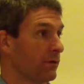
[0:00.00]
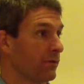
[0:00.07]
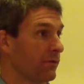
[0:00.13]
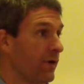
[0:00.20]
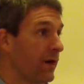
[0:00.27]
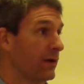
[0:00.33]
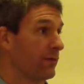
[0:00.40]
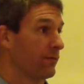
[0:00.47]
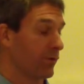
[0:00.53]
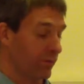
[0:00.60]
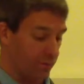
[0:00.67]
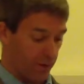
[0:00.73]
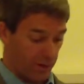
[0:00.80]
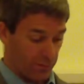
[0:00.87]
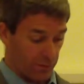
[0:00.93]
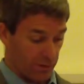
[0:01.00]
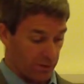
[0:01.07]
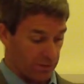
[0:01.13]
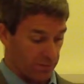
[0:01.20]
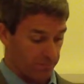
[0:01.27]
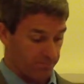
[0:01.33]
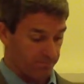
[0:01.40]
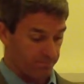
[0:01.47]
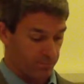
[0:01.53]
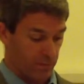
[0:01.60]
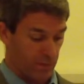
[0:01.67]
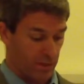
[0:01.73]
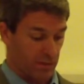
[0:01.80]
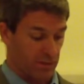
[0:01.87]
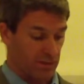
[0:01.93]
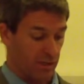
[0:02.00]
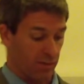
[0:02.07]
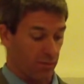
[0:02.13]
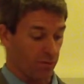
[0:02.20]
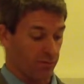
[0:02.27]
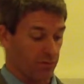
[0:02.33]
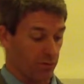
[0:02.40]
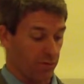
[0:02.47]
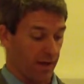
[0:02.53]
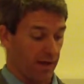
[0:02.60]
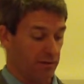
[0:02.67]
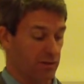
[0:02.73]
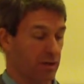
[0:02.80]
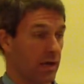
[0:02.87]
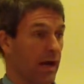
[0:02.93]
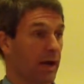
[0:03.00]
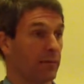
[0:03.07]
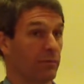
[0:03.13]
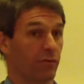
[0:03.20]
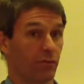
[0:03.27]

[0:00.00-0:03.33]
fight for federalism. In December of 2009,